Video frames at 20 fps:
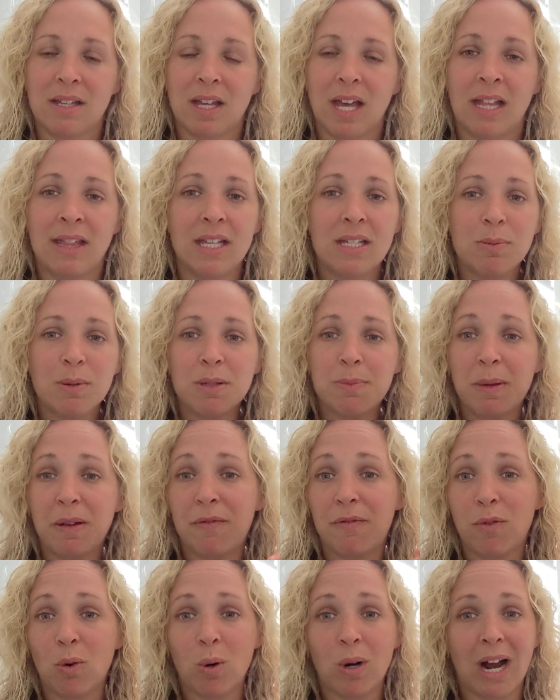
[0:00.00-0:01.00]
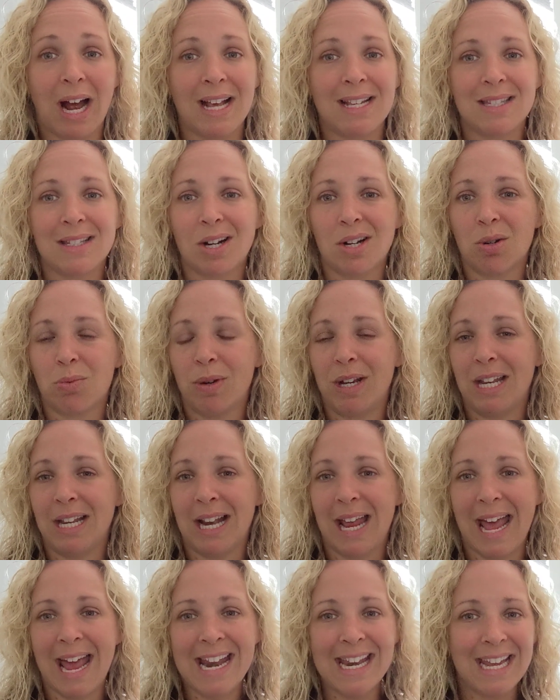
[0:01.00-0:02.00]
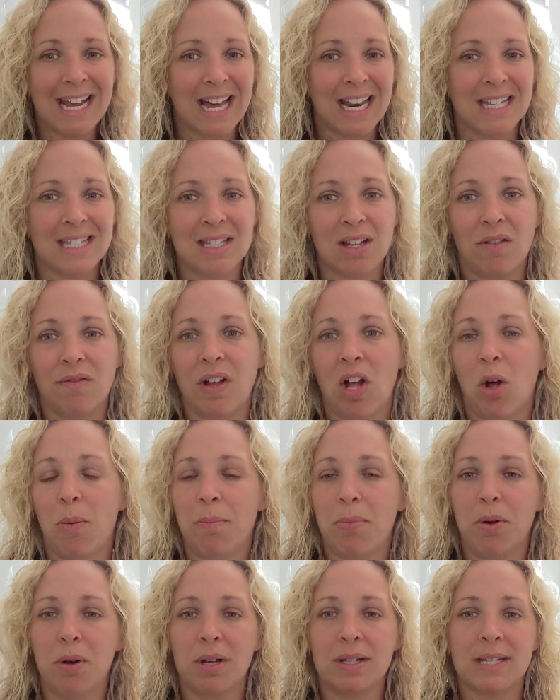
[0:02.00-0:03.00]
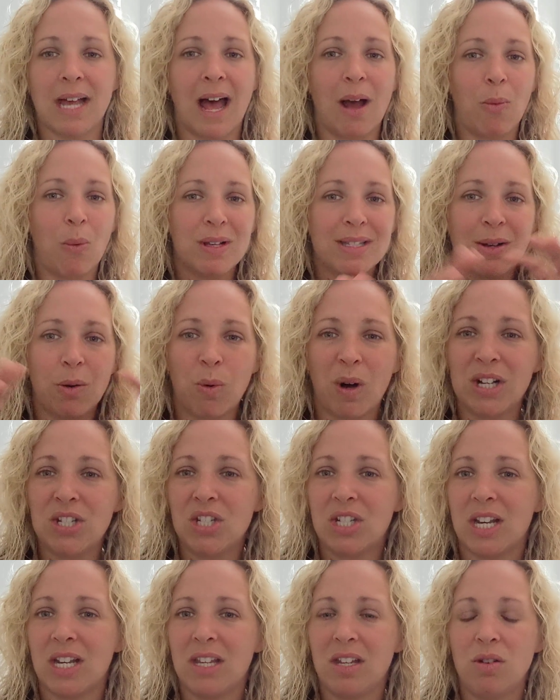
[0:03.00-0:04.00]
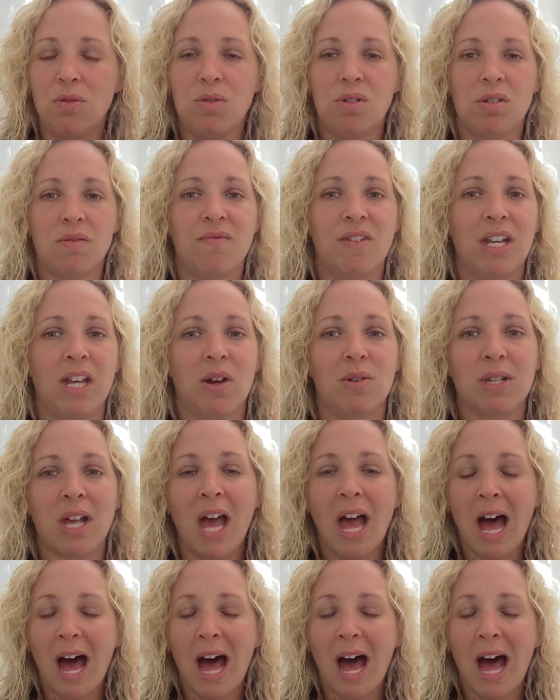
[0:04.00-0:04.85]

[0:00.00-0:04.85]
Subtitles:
And this was before I started reading any kind of self-help books. I wasn't watching any YouTube videos.